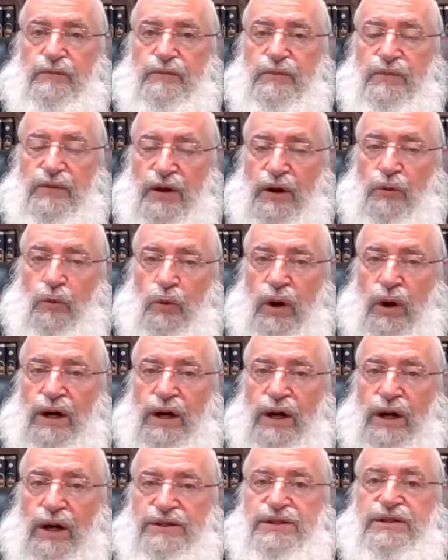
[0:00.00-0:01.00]
there
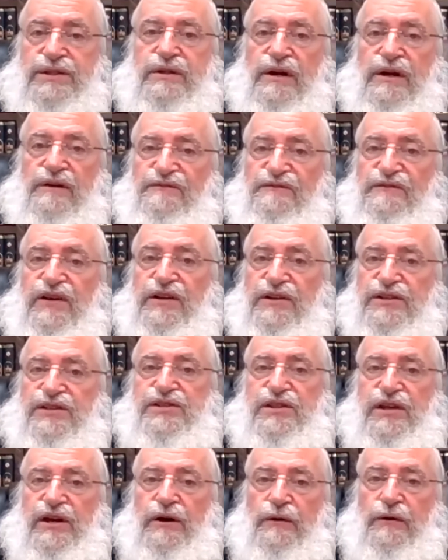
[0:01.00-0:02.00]
was a
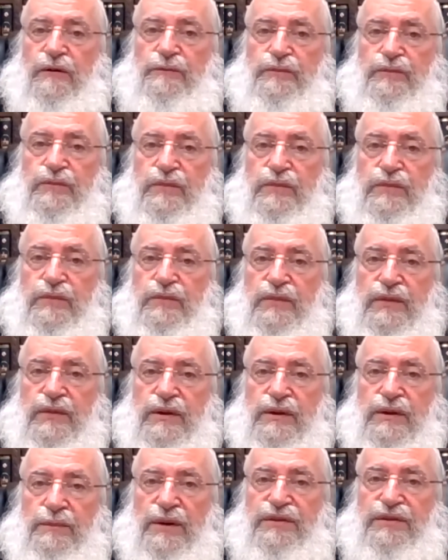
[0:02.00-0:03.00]
fetus there,
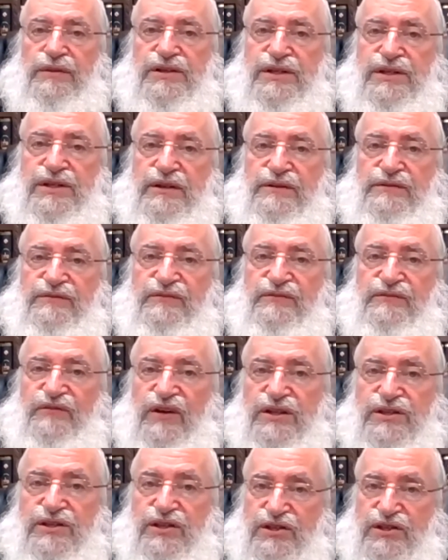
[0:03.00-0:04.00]
but the
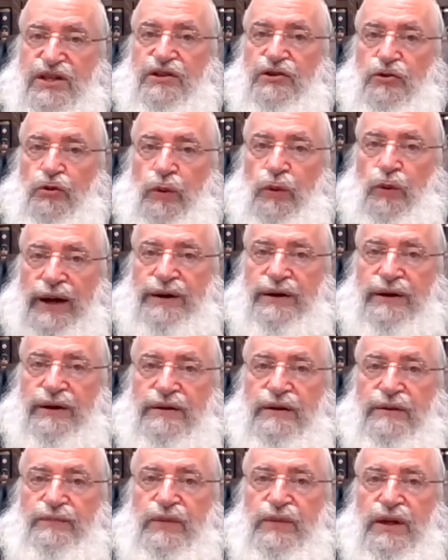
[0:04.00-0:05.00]
fetus disintegrated.